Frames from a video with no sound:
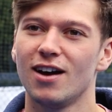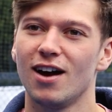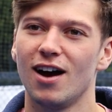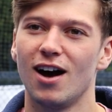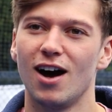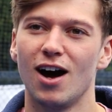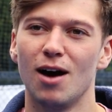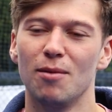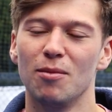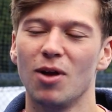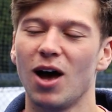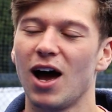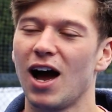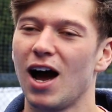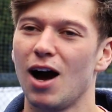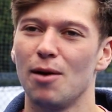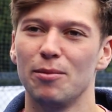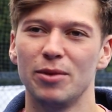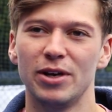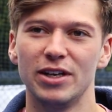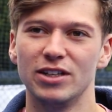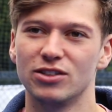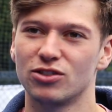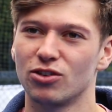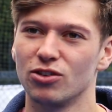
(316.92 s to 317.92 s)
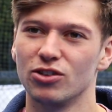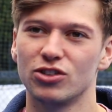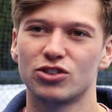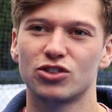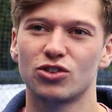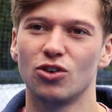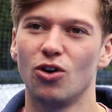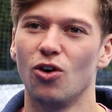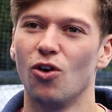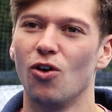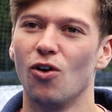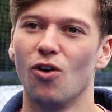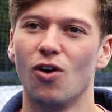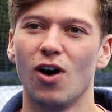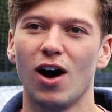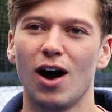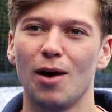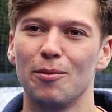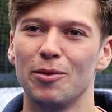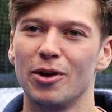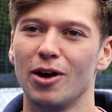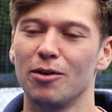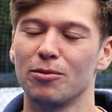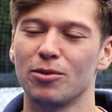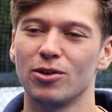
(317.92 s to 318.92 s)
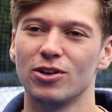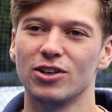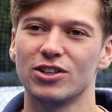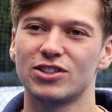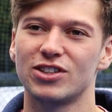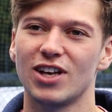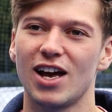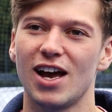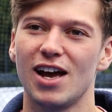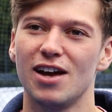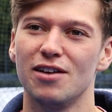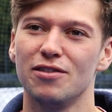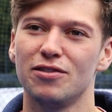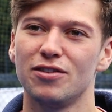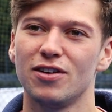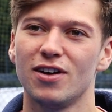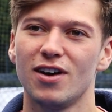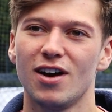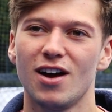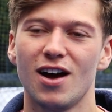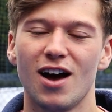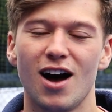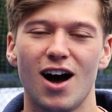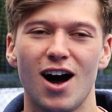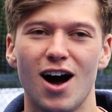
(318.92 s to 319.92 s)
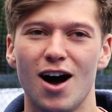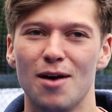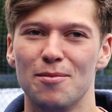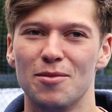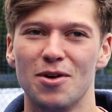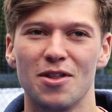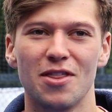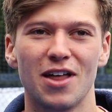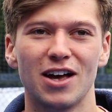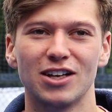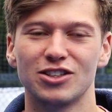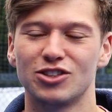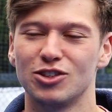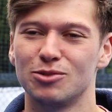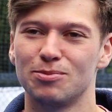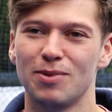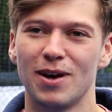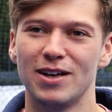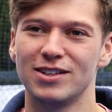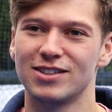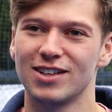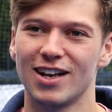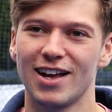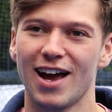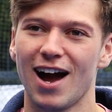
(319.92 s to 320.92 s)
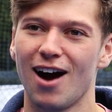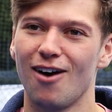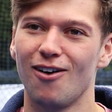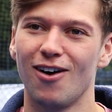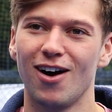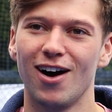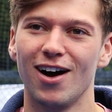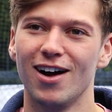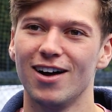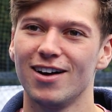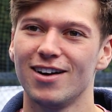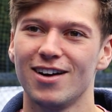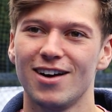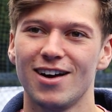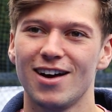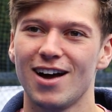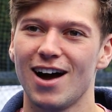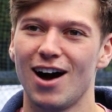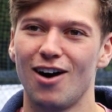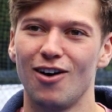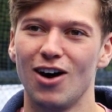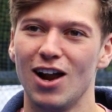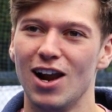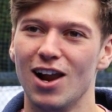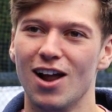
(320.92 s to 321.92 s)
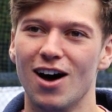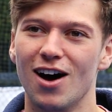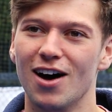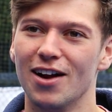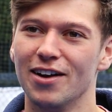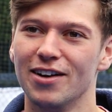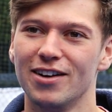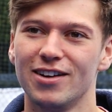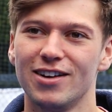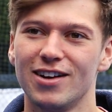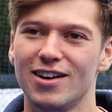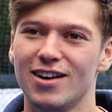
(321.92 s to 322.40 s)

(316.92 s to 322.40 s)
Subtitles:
like how many he's going to score, how many I'm going to save, and that's just basically how I learned.